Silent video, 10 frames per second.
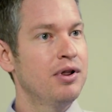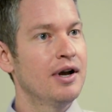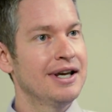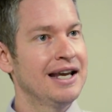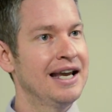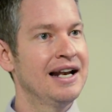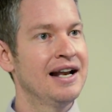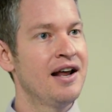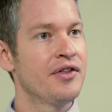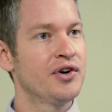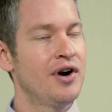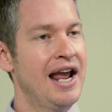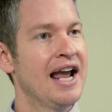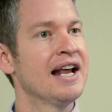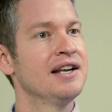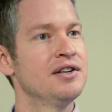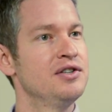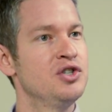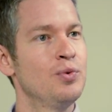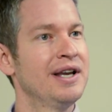plugging in another and
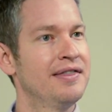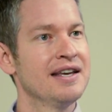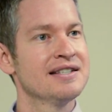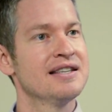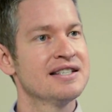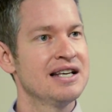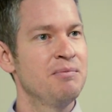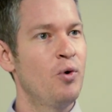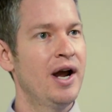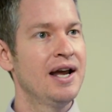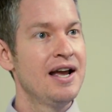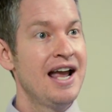doing things the same way.